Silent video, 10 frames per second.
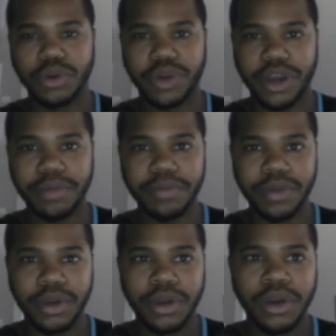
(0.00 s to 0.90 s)
Okay,
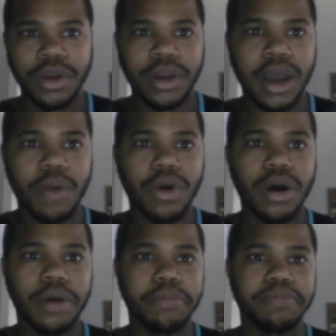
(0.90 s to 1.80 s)

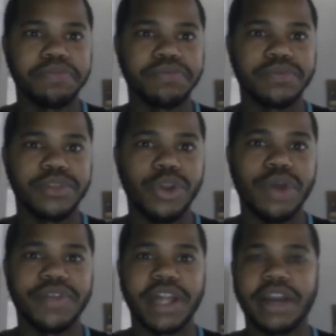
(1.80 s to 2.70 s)
now
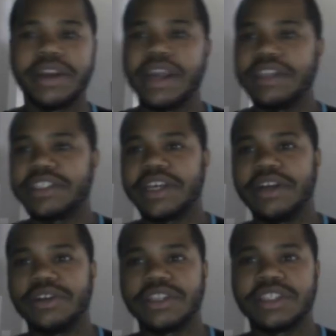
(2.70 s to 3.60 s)
you have a lot of
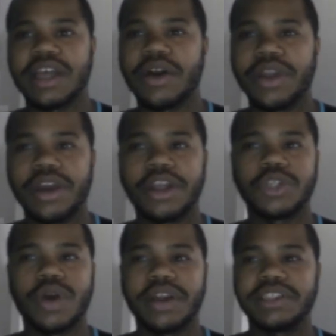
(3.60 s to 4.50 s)
naysayers that's out here
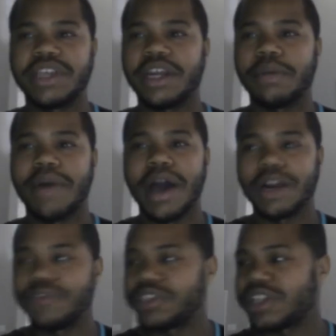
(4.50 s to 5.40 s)
that try to say the
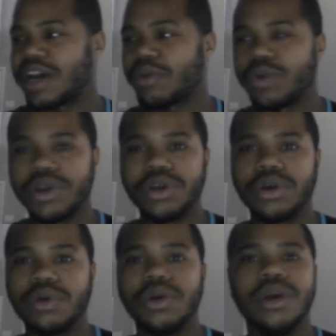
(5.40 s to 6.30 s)
Apocrypha is not
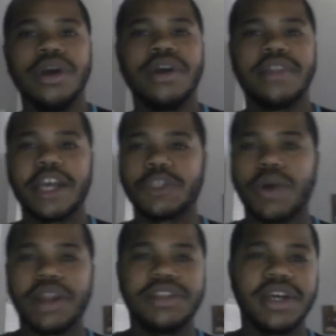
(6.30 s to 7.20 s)
real, that's
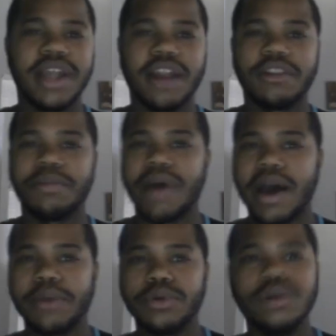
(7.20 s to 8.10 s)
why they took it out of the
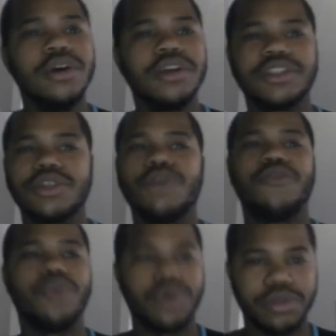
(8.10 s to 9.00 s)
Bible, so
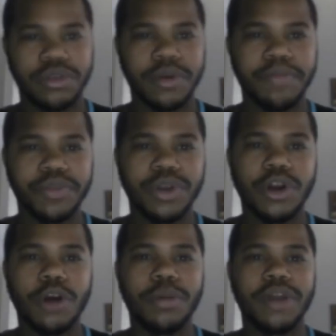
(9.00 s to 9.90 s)
forth.
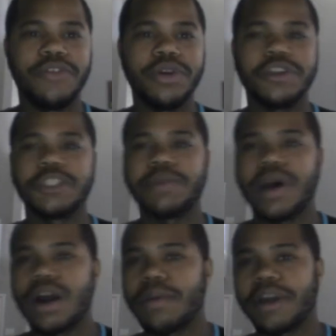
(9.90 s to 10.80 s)
But if you're
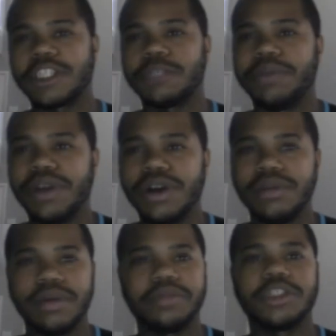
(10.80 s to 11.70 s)
inspired by the
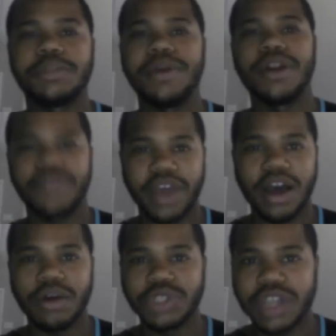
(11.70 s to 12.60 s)
Spirit of
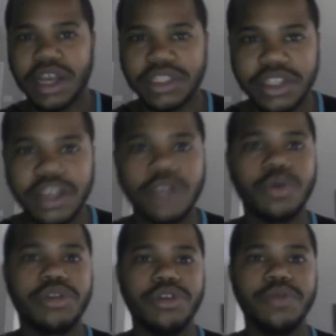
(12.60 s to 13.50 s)
Yahushua is dealing
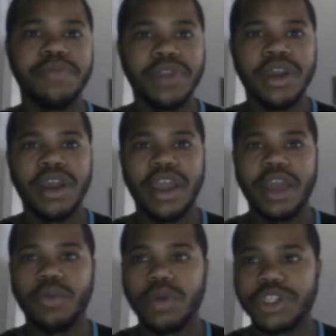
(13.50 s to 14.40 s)
with you,
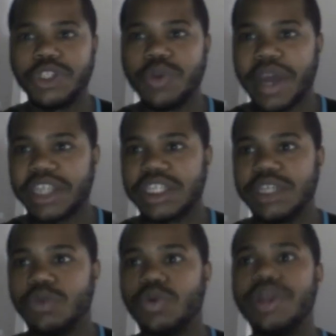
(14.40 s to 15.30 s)
and once you
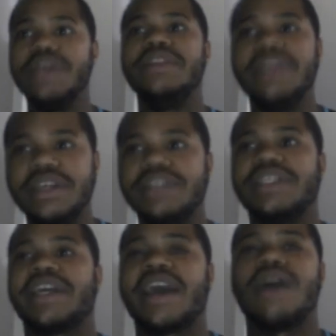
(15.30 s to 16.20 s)
actually read
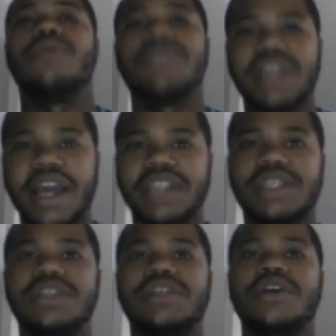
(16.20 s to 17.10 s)
these accounts that
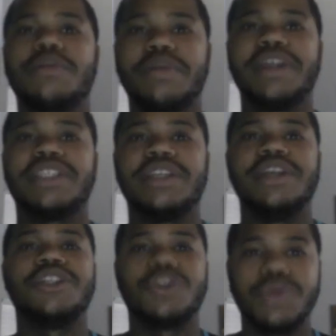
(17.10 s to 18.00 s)
actually took place in
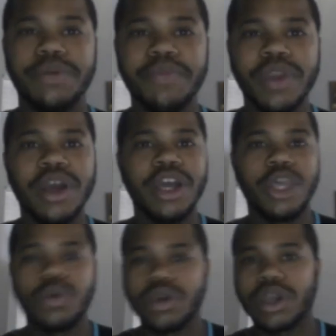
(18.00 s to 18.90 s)
history,
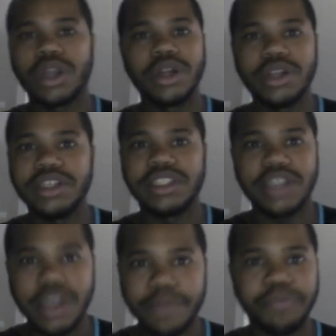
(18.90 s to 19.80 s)
you can clearly
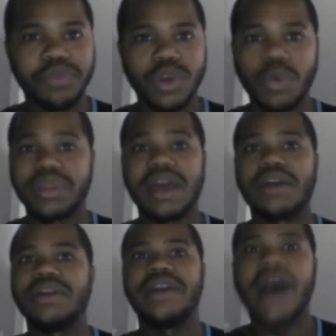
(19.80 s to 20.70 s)
see,
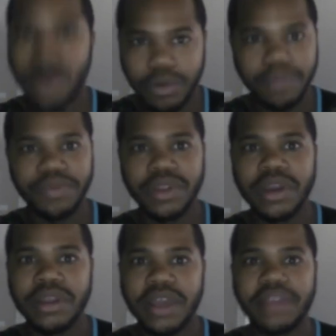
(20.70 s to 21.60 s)
without a doubt,
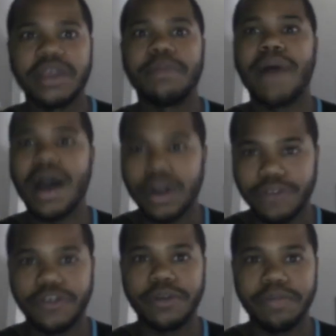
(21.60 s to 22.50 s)
that the
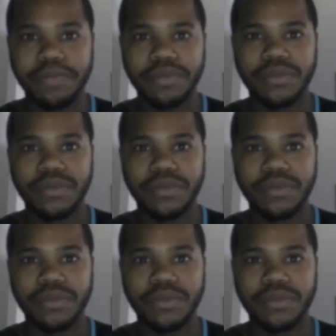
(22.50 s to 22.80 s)
Apocrypha